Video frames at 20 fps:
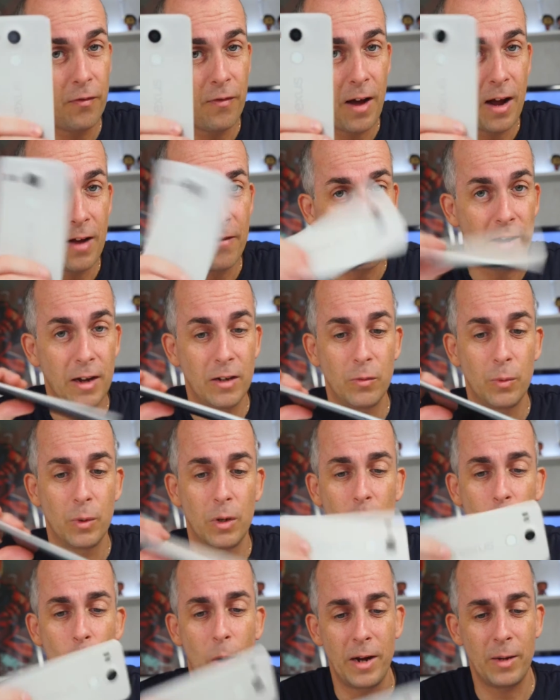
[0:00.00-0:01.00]
5X
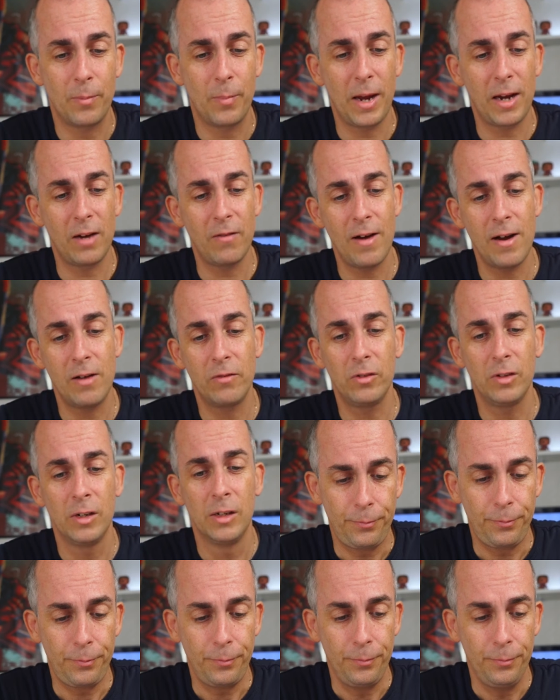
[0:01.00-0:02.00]
with a white background,
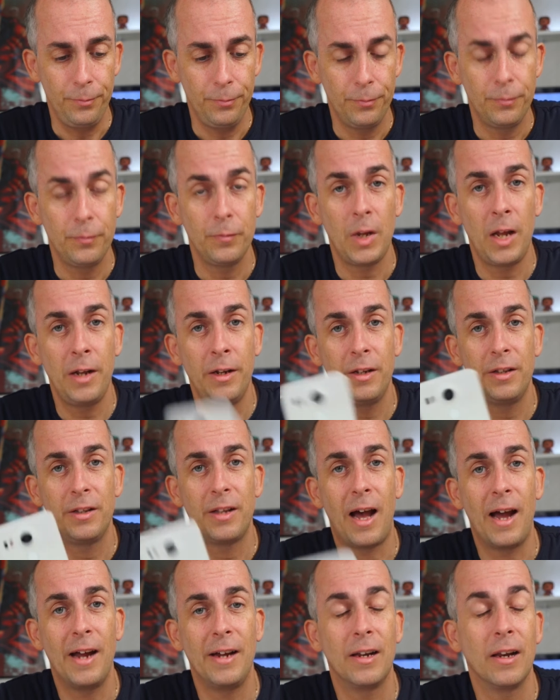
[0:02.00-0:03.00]
and it
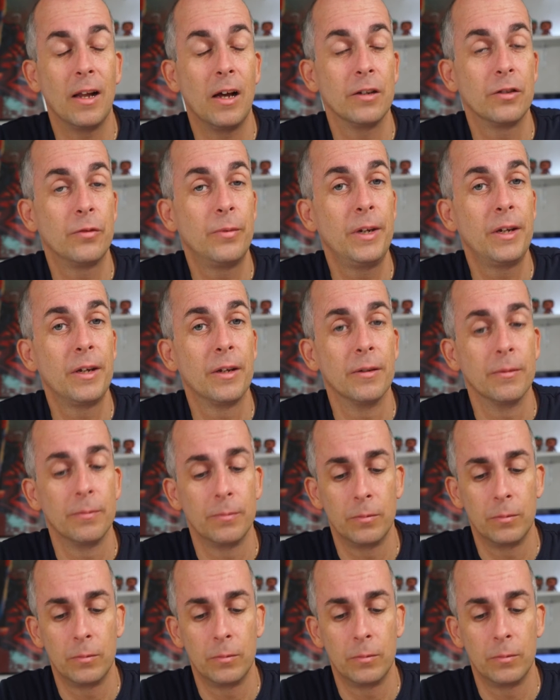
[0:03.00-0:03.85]
died last week.